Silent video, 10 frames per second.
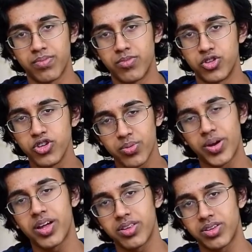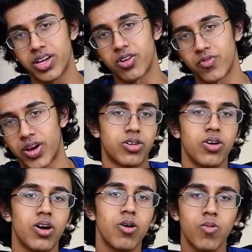do your best, and you're fine.
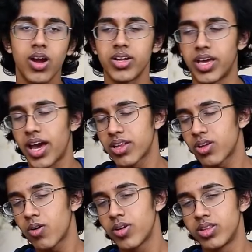Alrighty, as always,